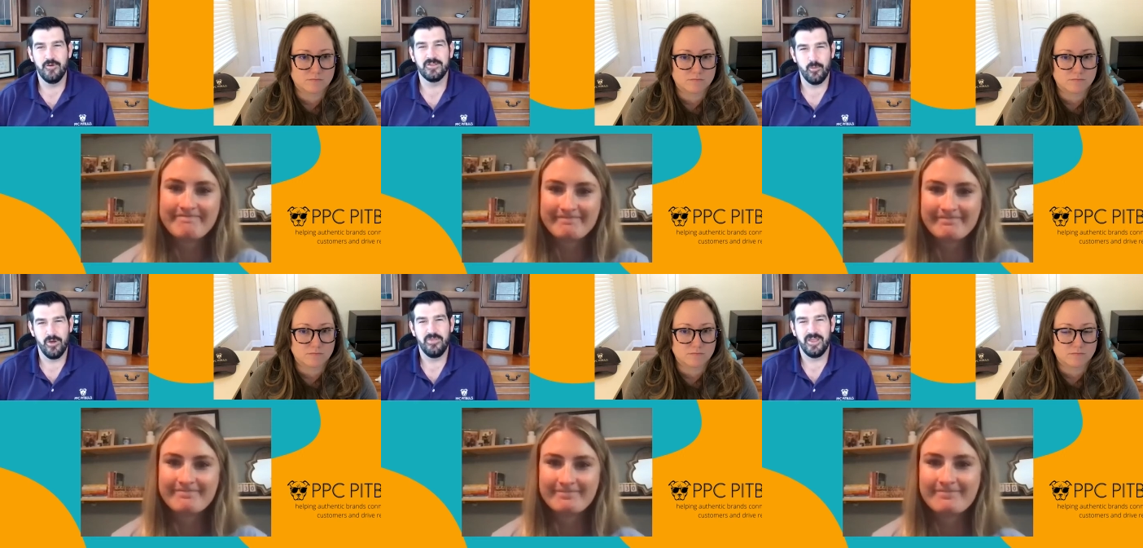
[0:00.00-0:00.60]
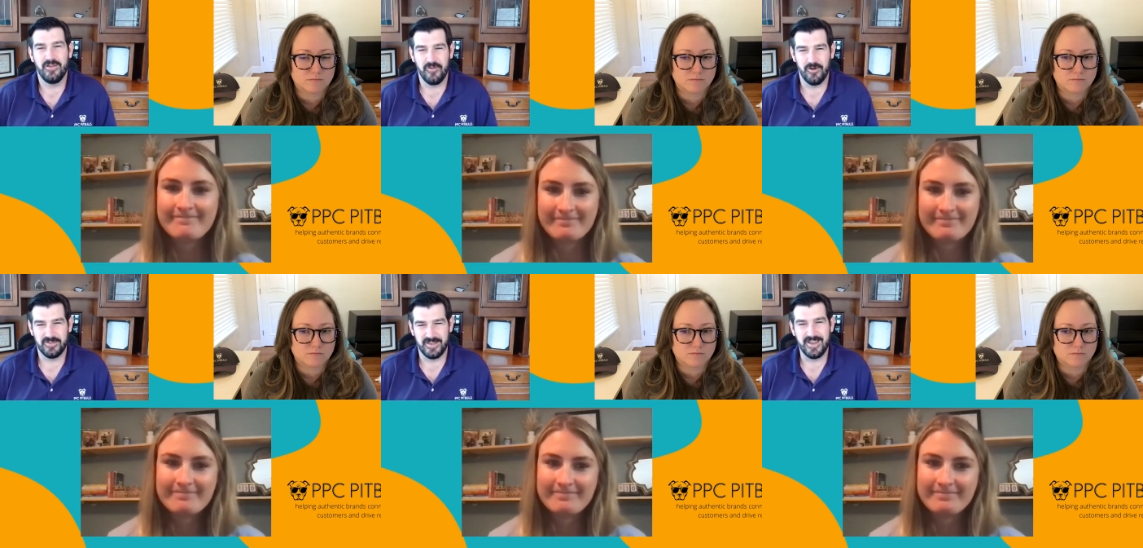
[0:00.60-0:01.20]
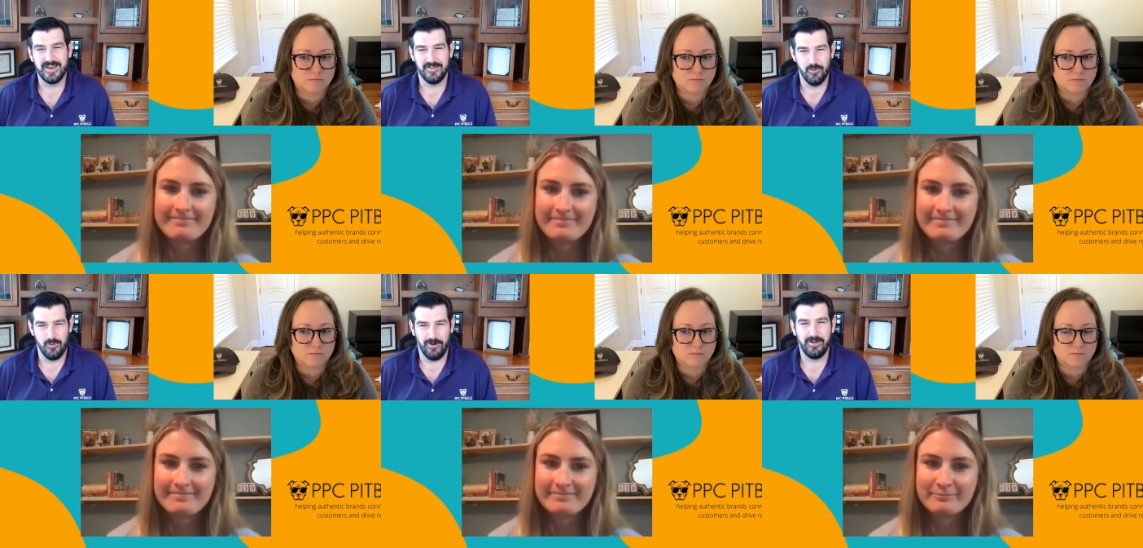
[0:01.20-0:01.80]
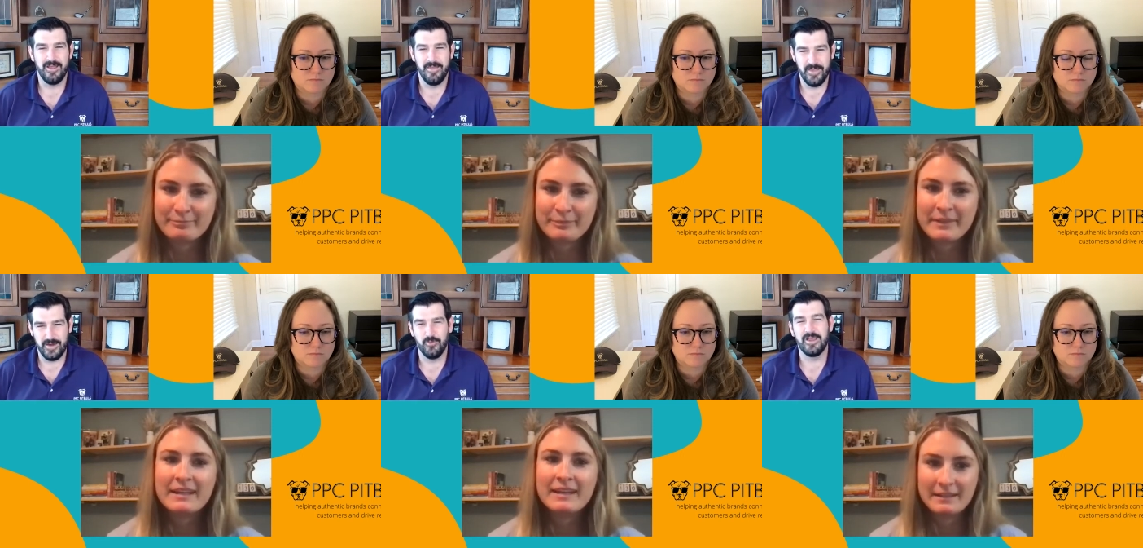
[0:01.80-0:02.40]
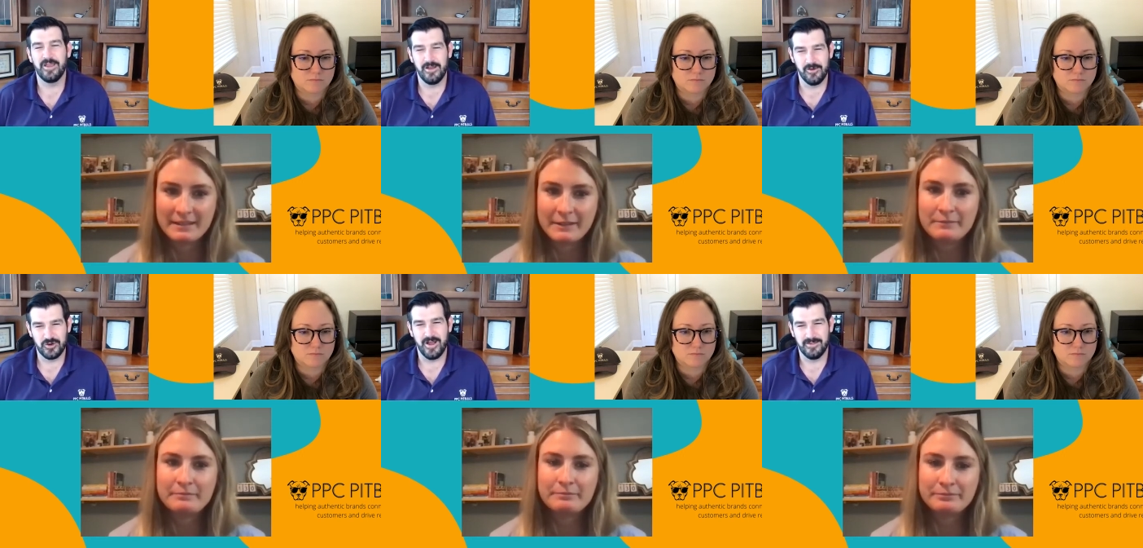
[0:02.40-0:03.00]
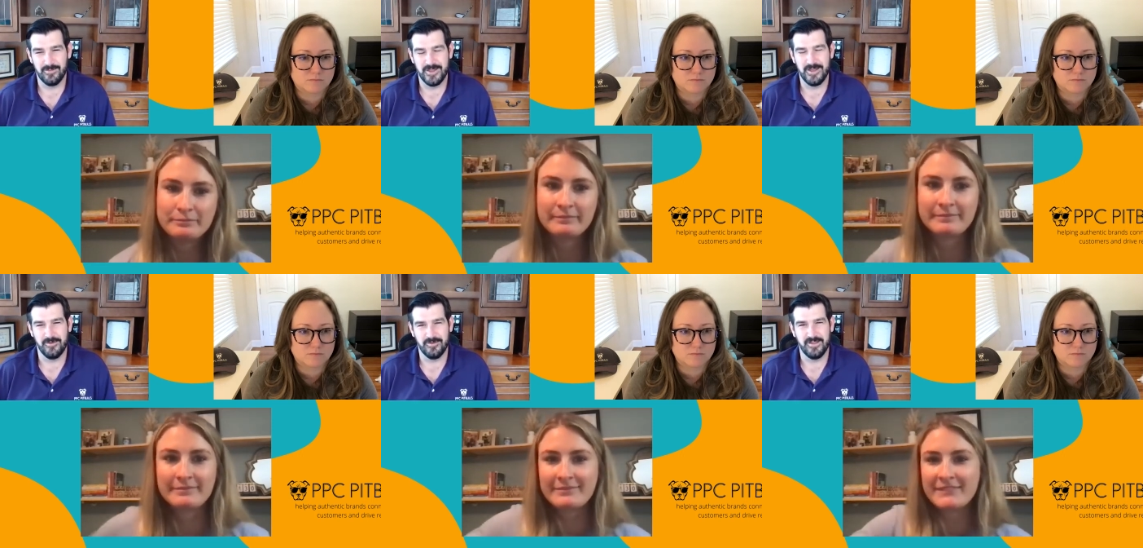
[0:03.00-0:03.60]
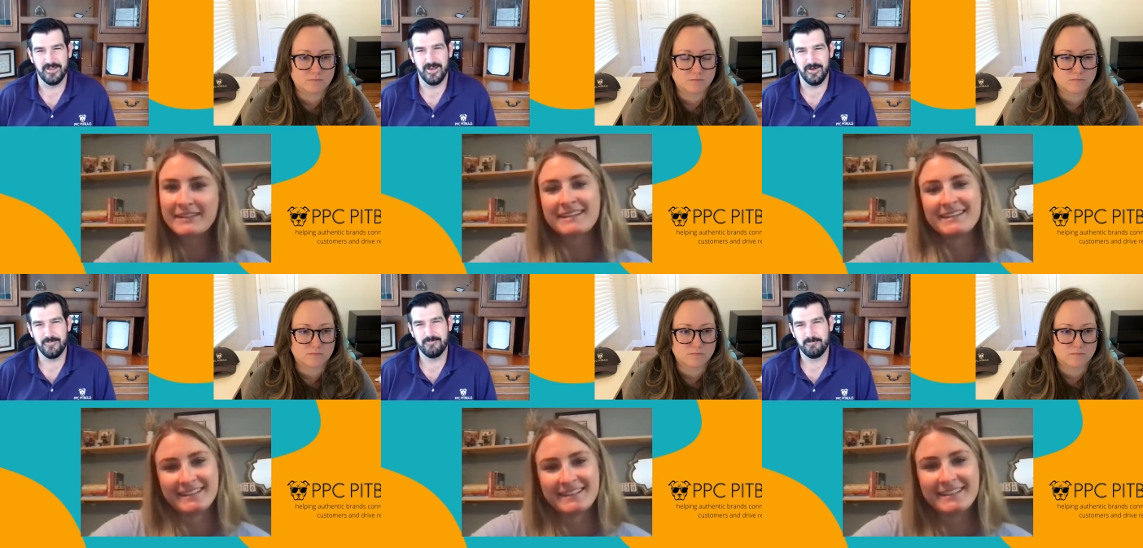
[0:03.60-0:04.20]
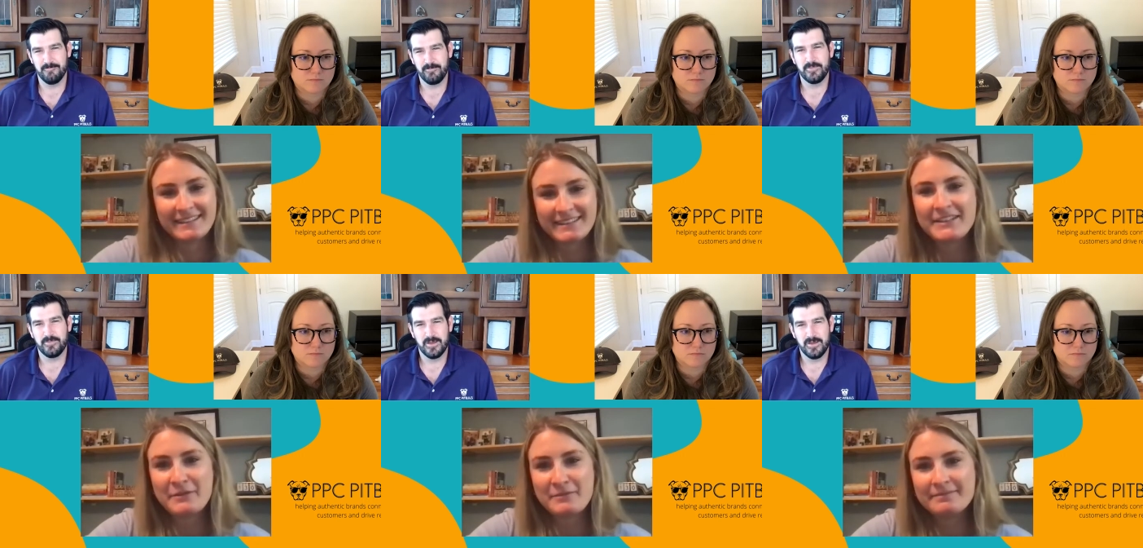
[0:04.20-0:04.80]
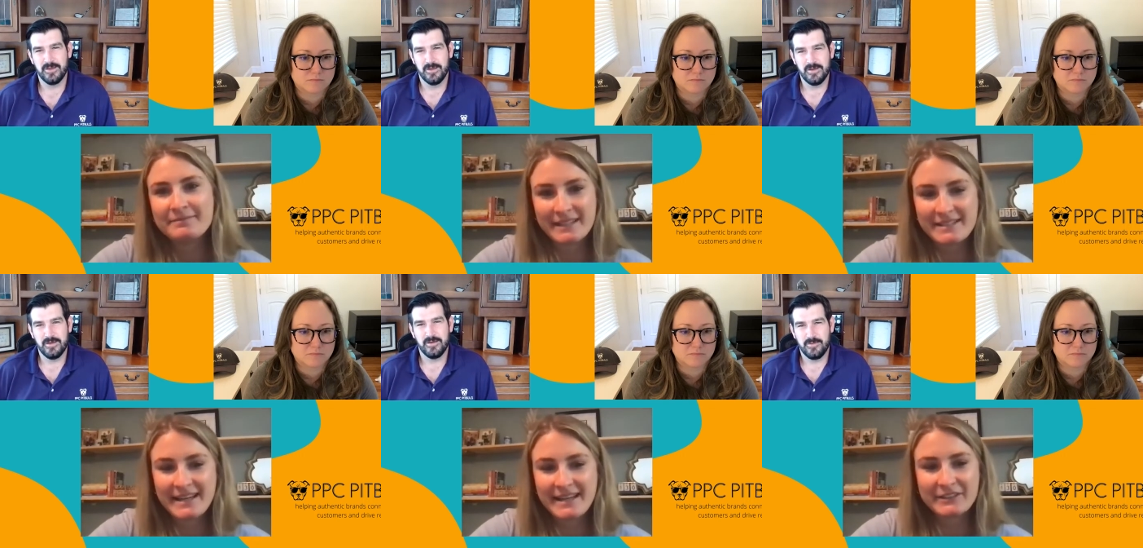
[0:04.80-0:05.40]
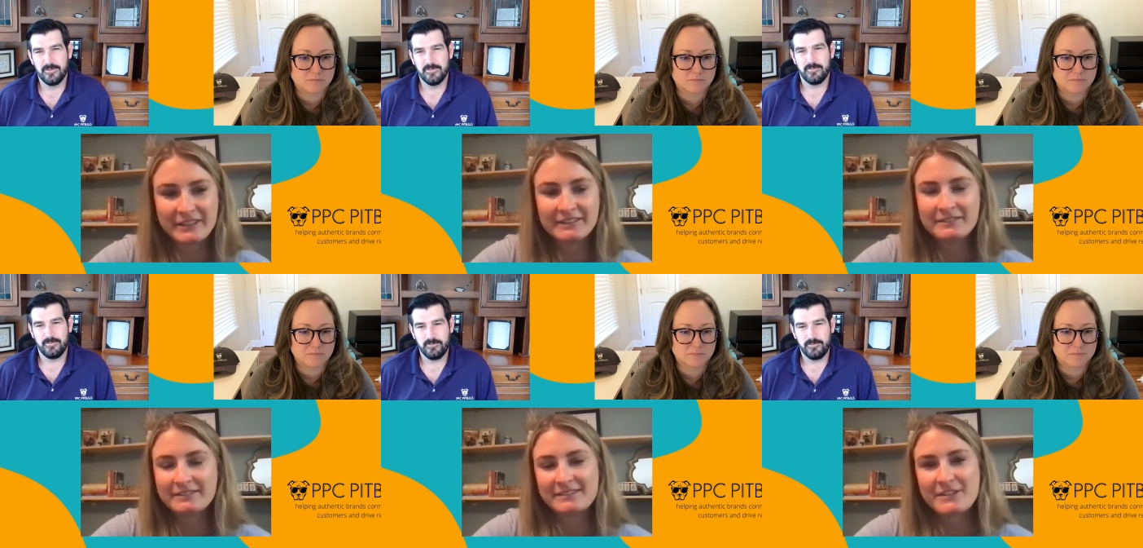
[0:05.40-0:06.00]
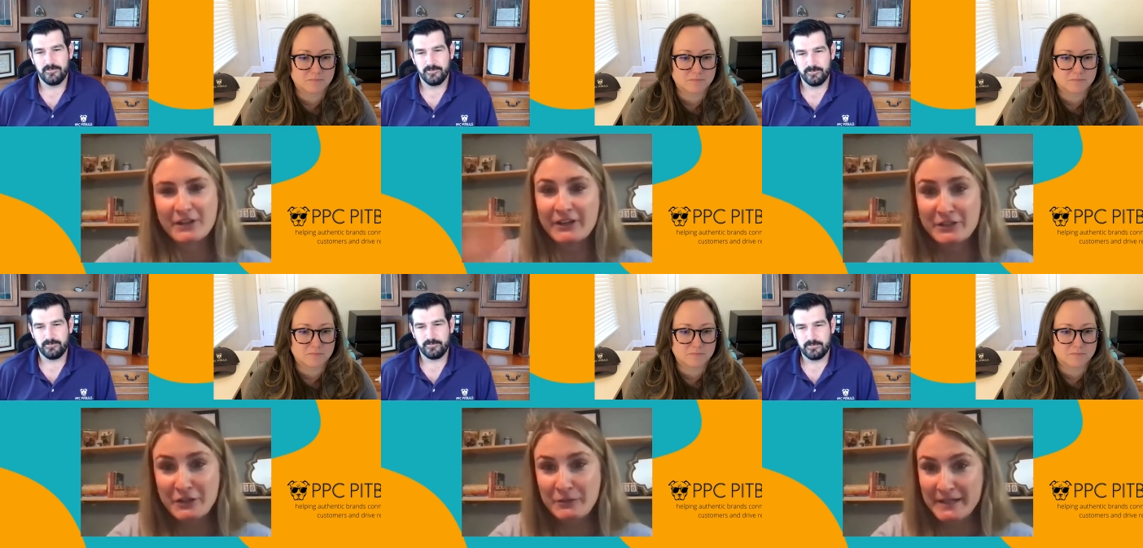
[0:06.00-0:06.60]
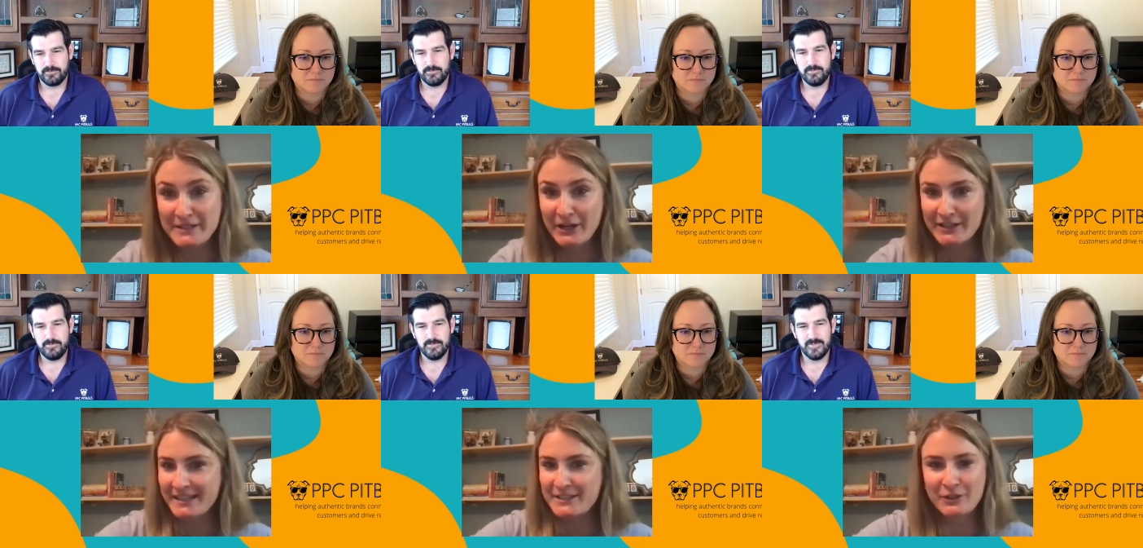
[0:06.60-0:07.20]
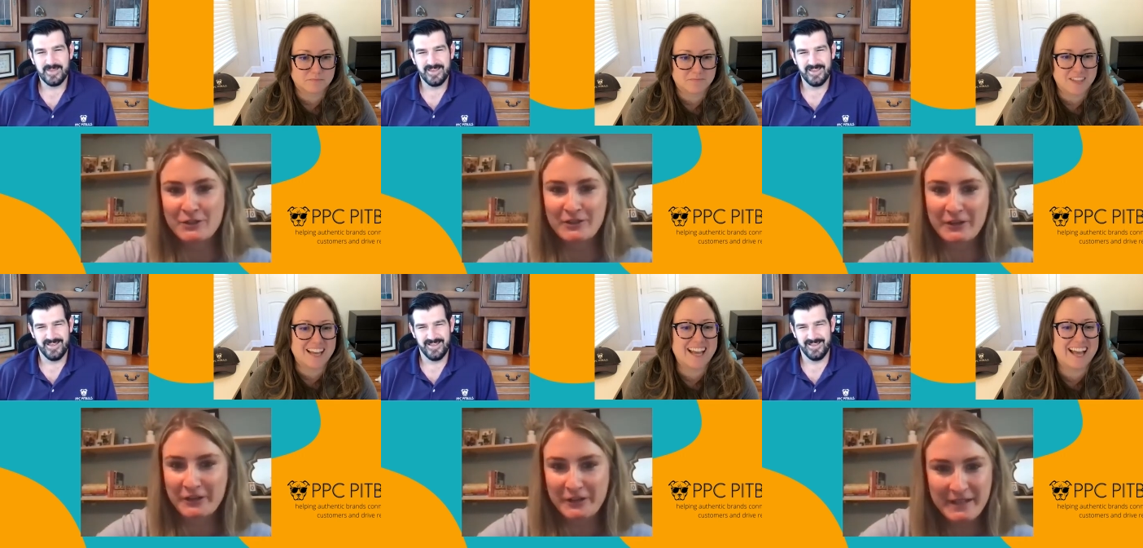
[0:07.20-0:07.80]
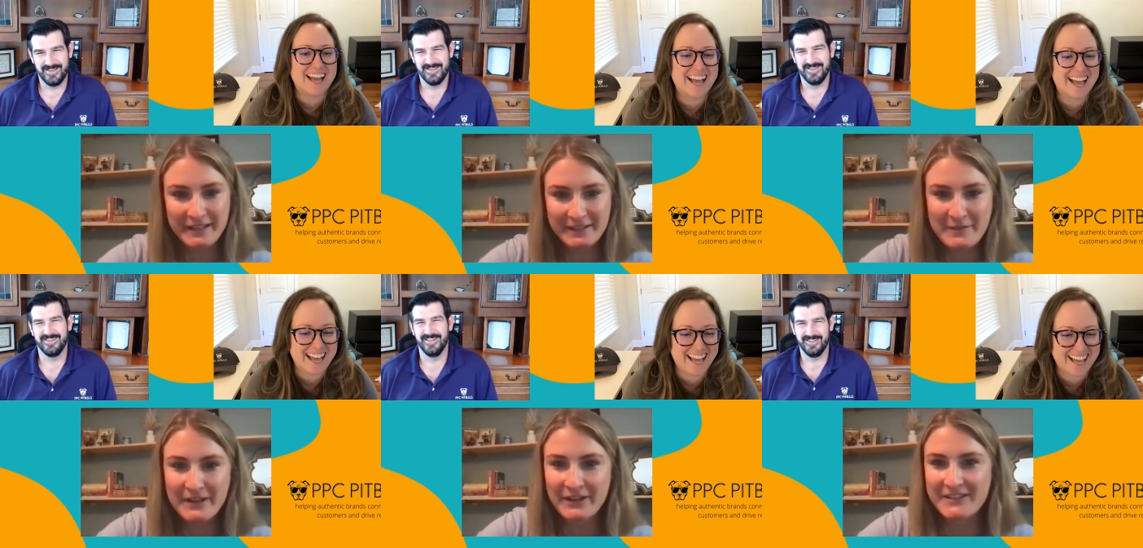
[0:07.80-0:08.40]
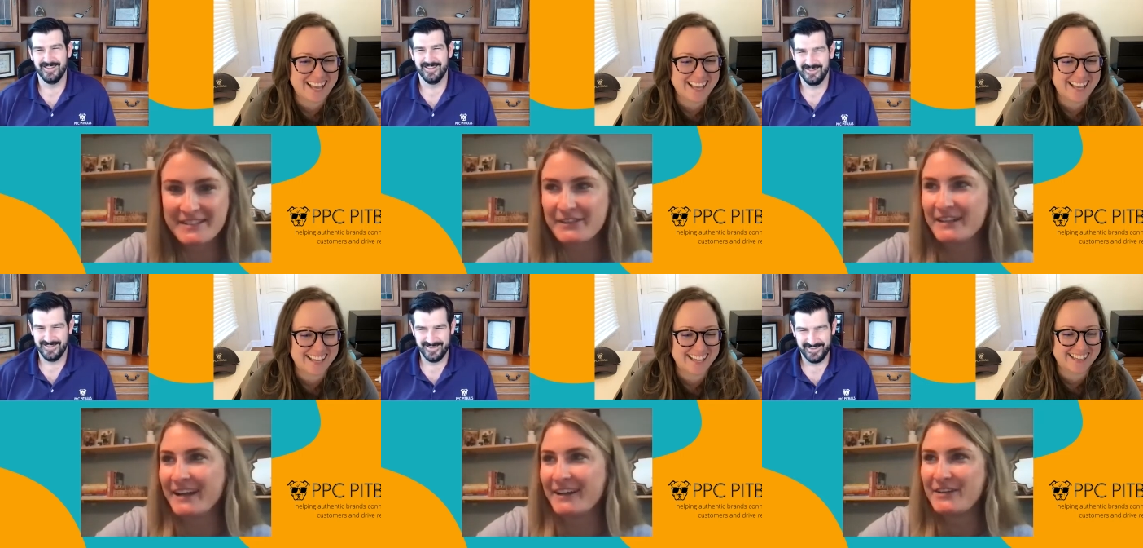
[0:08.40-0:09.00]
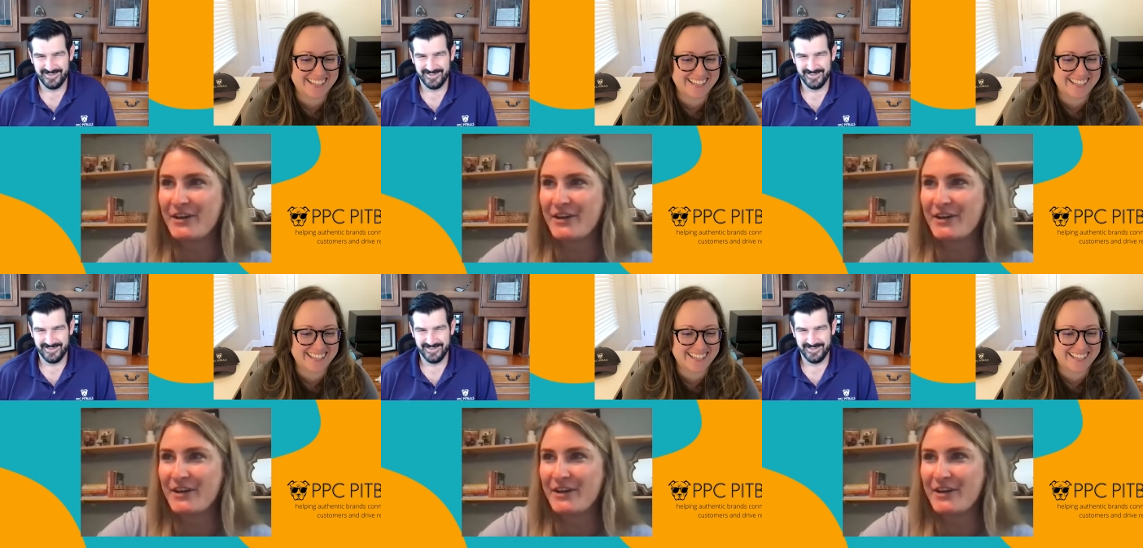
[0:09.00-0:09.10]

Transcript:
Speaker 1: on one thing first and get it to work. And then we can go try some of the other stuff out.
Speaker 2: Yep, exactly. Sorry, do you hear my dogs? I told you they're going to make an appearance in the